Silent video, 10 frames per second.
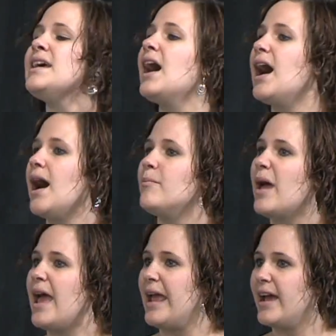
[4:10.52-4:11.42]

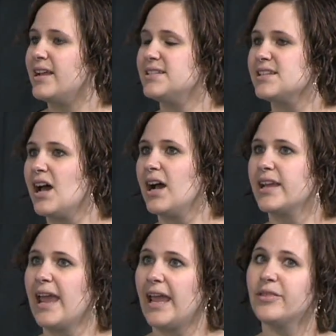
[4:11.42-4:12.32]
And
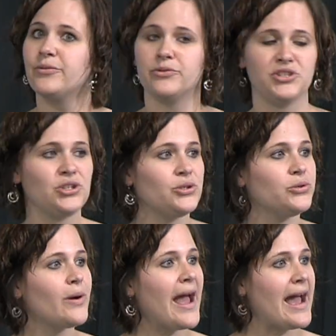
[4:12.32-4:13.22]
K through
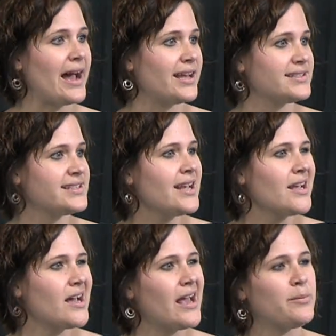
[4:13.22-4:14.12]
2 has
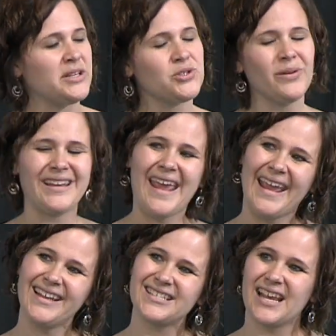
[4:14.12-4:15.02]
between
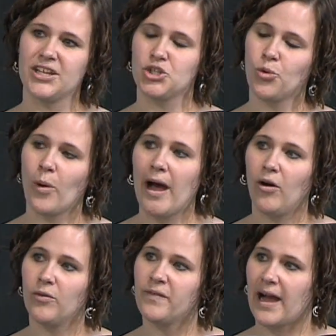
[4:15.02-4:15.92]
8 and
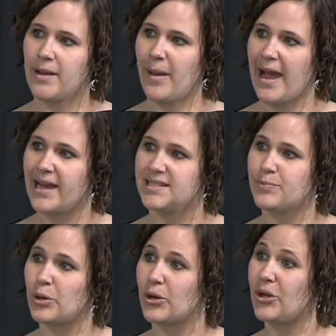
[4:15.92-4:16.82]
12 iPads
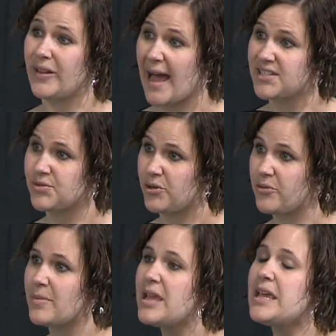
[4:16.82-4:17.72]
per
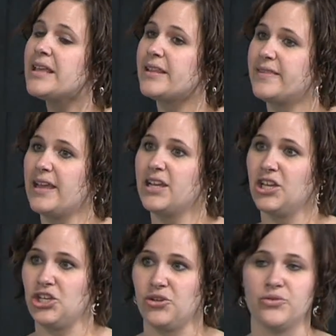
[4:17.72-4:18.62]
classroom that they
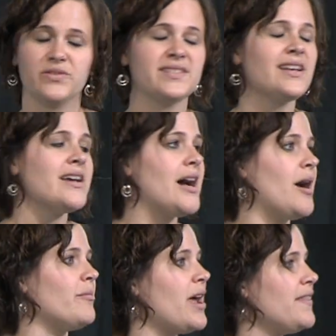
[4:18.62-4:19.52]
can use.
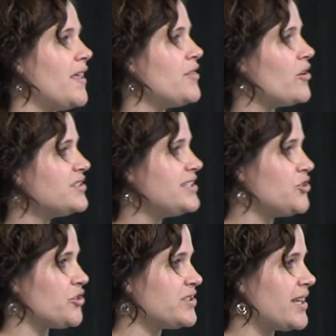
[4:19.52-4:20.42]
And then those
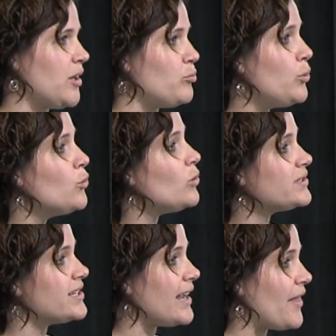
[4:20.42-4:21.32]
teachers can pool
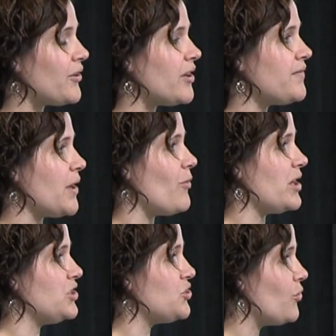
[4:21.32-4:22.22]
together if they want
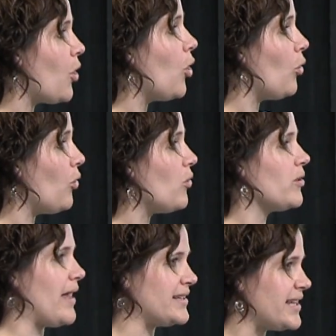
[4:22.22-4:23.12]
to do a whole
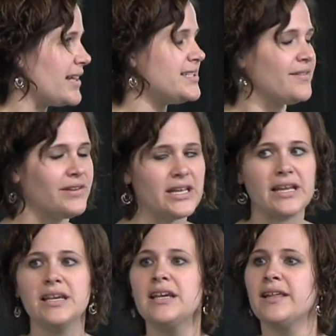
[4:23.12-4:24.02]
class
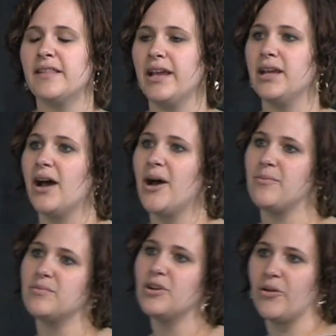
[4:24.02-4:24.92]
activity. They
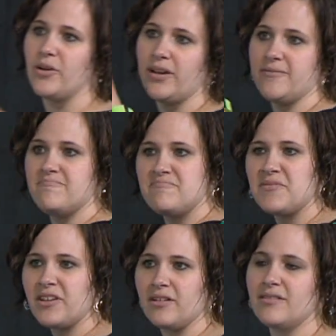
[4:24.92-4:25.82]
go to
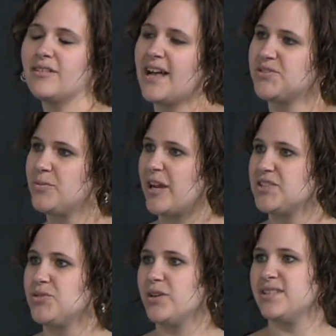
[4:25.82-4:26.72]
the classroom
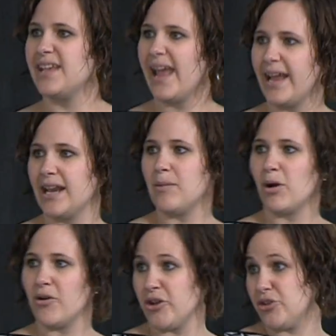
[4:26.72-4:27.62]
next door and say, hey, can I
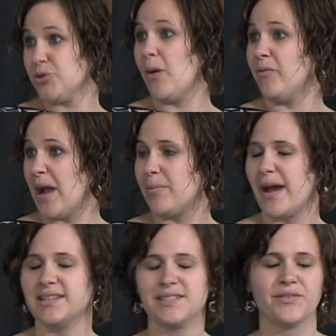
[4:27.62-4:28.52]
borrow your 12
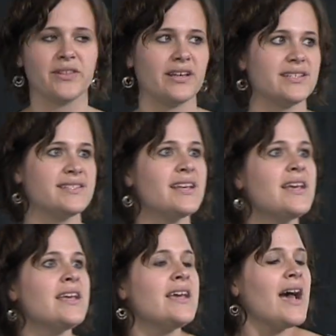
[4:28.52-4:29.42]
iPads for this?
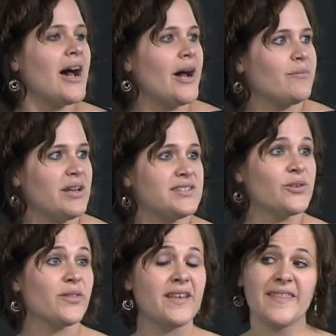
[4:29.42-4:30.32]

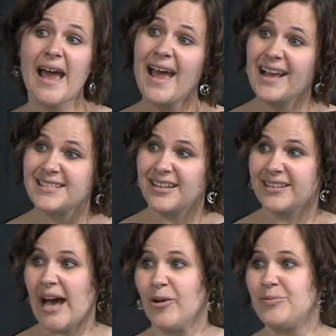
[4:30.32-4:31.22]
So then that has
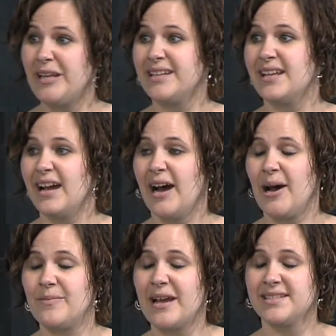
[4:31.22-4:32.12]
allowed me
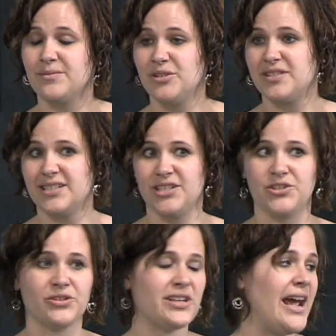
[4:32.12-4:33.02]
as a music
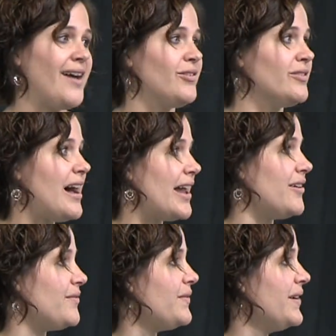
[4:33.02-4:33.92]
teacher to have a lot of